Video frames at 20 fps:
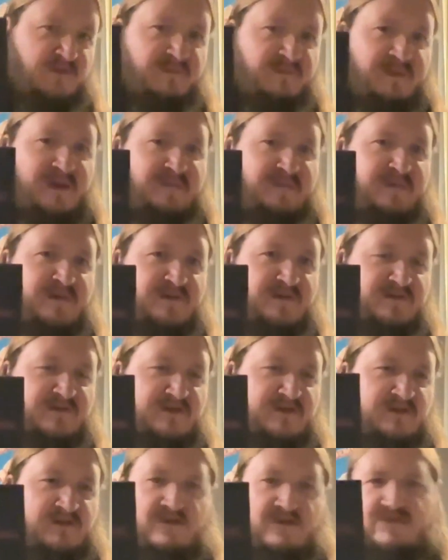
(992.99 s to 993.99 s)
of black metal
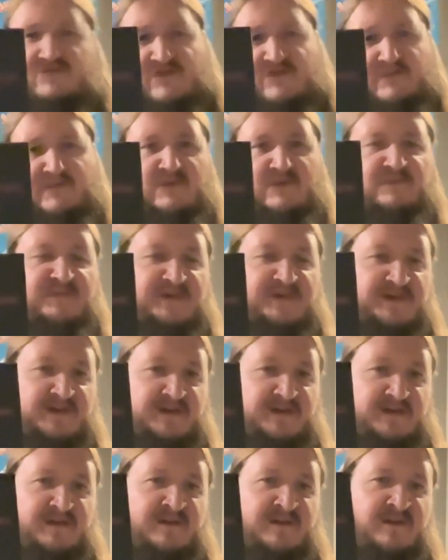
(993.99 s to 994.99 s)
now, a lot of tremolo
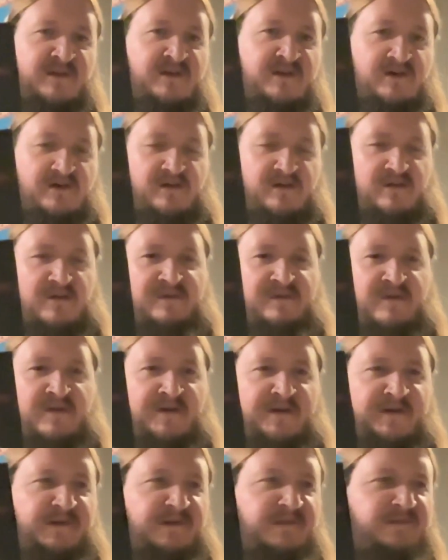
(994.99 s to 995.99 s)
picking, a lot of
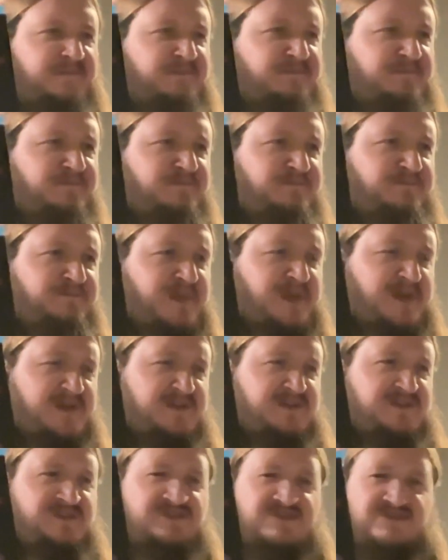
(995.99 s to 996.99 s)
high
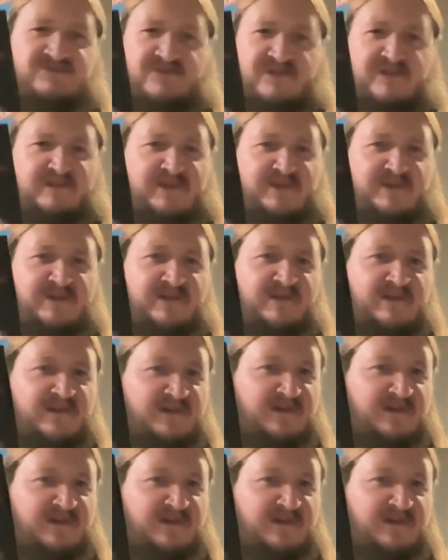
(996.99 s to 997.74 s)
pitch screaming,